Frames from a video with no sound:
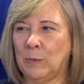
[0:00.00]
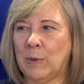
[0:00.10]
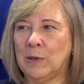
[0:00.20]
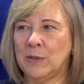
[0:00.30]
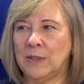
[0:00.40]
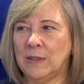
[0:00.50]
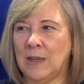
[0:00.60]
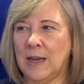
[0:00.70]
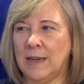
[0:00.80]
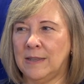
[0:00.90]

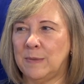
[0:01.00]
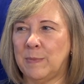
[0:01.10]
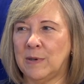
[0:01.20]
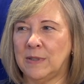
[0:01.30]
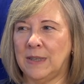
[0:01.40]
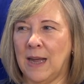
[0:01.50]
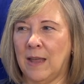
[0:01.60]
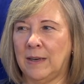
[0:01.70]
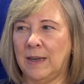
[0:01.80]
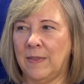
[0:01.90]
personalized
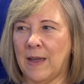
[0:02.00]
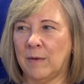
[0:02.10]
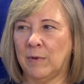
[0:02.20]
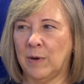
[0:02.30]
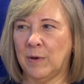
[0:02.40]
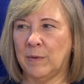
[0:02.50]
personality in that room.